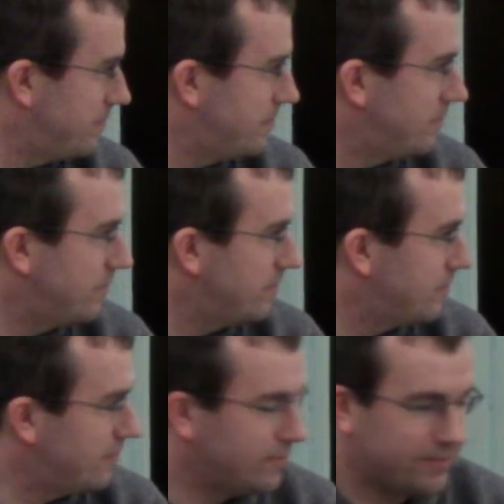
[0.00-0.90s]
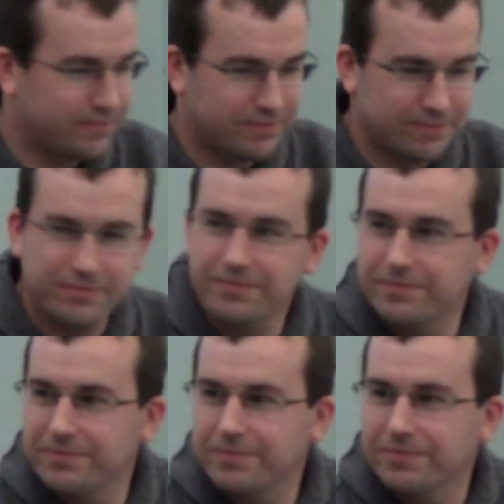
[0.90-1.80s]

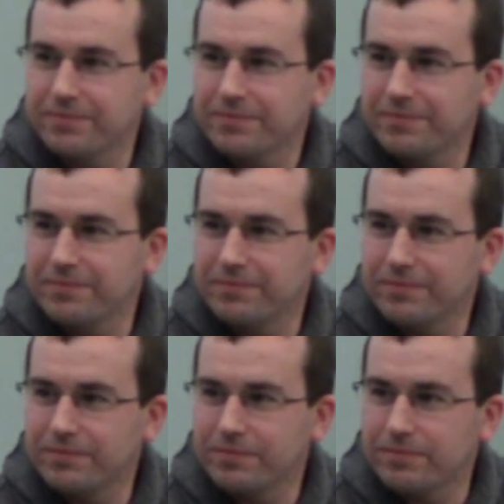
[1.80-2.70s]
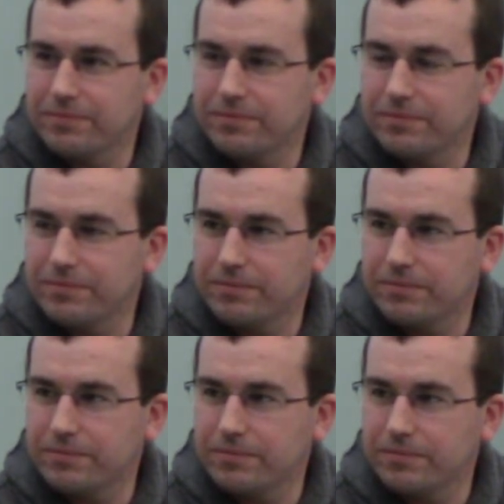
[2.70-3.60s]

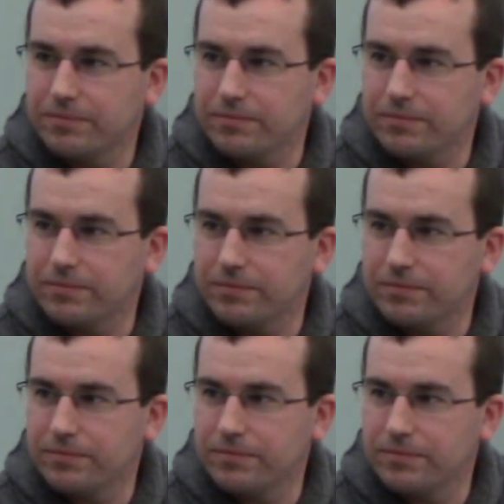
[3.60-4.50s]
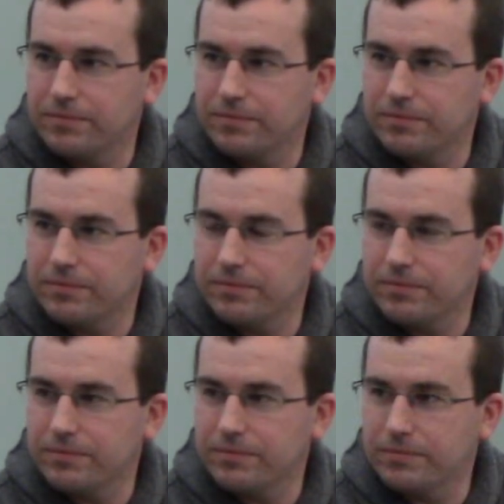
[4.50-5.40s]

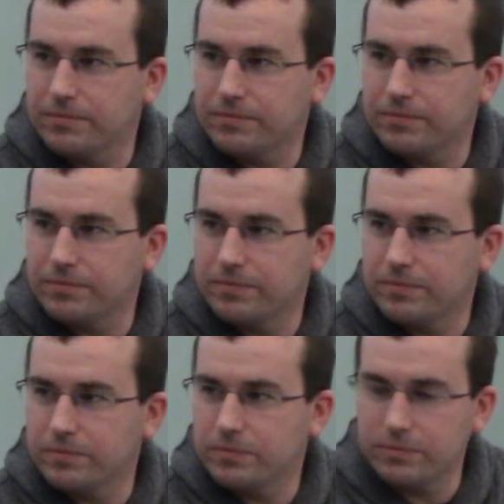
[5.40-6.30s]
The person shown says nothing.